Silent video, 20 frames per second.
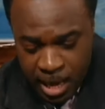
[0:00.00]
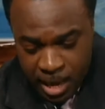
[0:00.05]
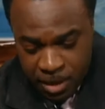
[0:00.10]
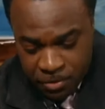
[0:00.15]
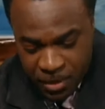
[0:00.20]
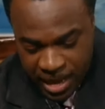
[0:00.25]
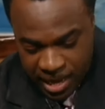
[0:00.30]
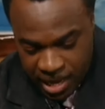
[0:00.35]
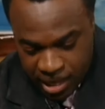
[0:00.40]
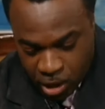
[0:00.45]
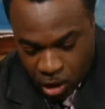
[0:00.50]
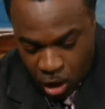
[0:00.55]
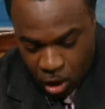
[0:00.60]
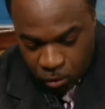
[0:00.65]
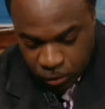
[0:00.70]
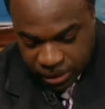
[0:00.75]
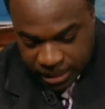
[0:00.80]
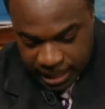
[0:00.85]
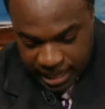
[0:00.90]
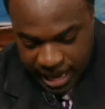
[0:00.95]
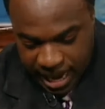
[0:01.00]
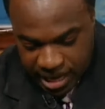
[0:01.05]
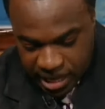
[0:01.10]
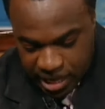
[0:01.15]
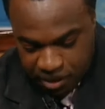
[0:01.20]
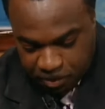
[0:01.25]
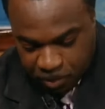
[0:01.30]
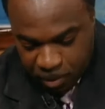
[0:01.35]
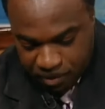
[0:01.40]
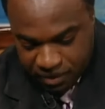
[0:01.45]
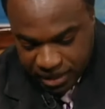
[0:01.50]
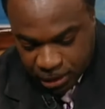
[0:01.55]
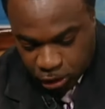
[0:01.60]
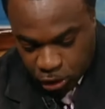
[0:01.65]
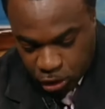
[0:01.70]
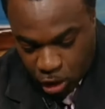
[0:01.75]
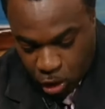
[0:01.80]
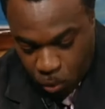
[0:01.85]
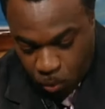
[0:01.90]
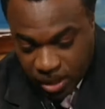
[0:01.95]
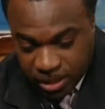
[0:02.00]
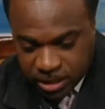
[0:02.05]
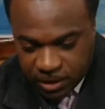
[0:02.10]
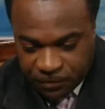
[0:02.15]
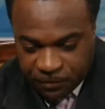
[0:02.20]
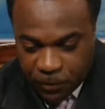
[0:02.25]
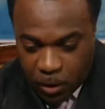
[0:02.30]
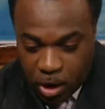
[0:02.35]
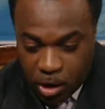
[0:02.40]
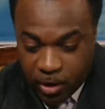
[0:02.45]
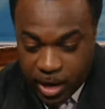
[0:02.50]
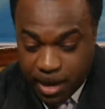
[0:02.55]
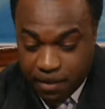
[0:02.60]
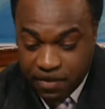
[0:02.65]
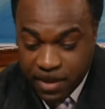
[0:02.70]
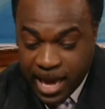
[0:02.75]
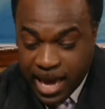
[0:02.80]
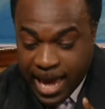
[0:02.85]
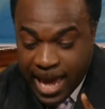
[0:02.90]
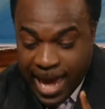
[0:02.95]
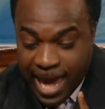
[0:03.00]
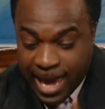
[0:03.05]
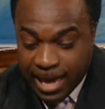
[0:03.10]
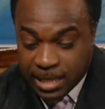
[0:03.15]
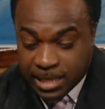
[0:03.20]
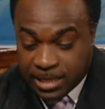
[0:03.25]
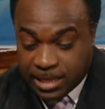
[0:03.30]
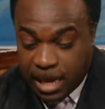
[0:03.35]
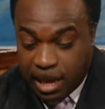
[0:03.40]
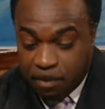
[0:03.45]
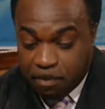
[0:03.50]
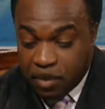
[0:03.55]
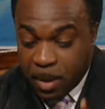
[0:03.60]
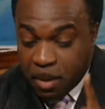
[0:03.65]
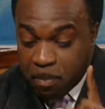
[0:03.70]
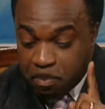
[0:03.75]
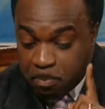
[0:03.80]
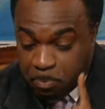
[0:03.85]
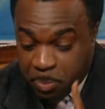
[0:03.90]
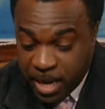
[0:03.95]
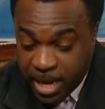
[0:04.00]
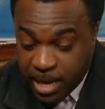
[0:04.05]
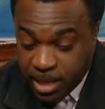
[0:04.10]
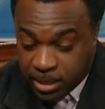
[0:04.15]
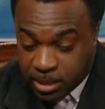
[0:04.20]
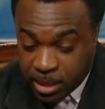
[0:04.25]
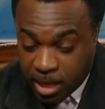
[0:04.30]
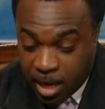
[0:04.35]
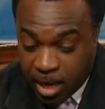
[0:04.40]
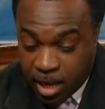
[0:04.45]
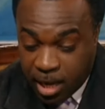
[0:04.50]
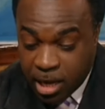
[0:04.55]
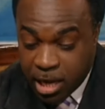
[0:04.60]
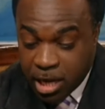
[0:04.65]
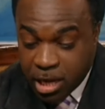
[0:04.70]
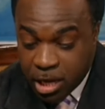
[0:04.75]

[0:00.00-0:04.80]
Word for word: that he goes in and he permits no one to follow him except Peter